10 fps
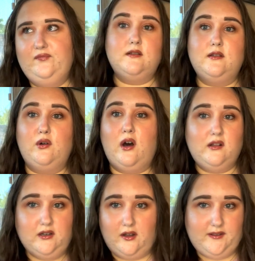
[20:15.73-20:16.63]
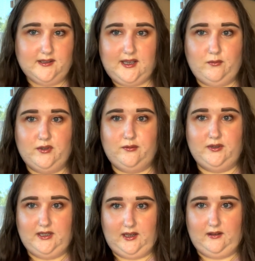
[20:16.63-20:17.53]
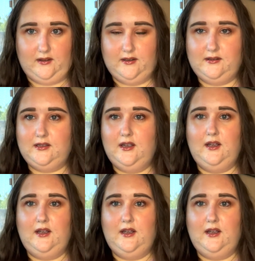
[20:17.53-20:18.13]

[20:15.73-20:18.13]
So all in all, this game is ridiculous.